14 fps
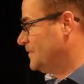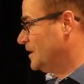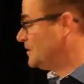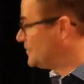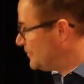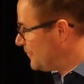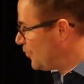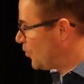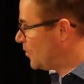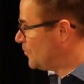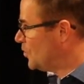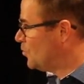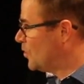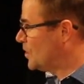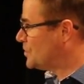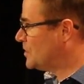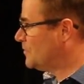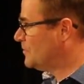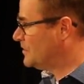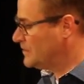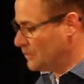It's formal
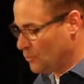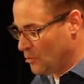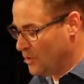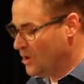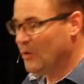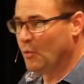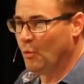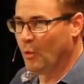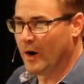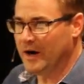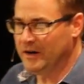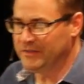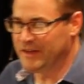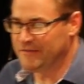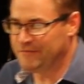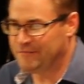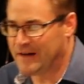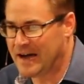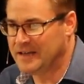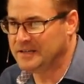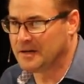worship. And you say, well, where did they
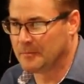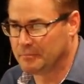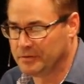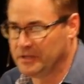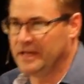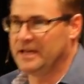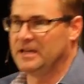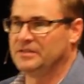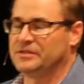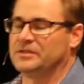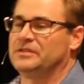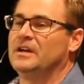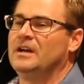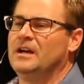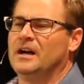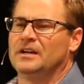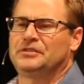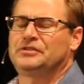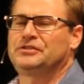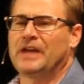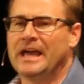find a place, a
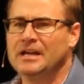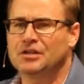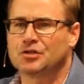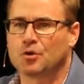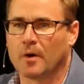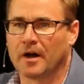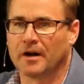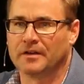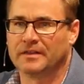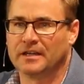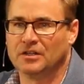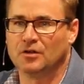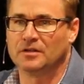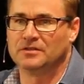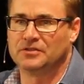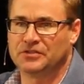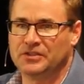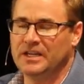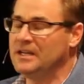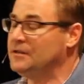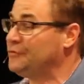sanctuary that you could
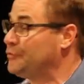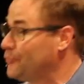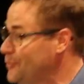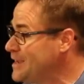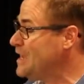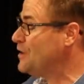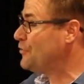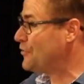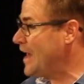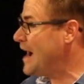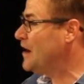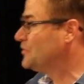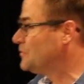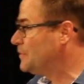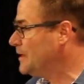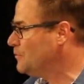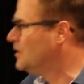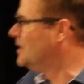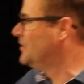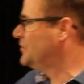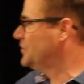seat 3,000
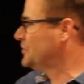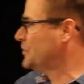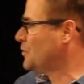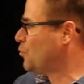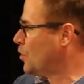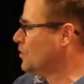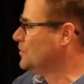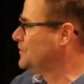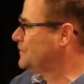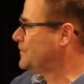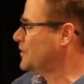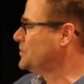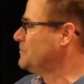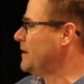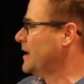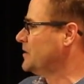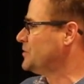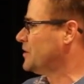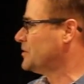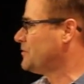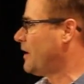people? This is the world's first
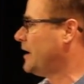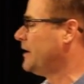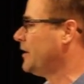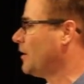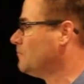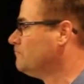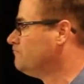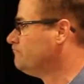megachurch right here.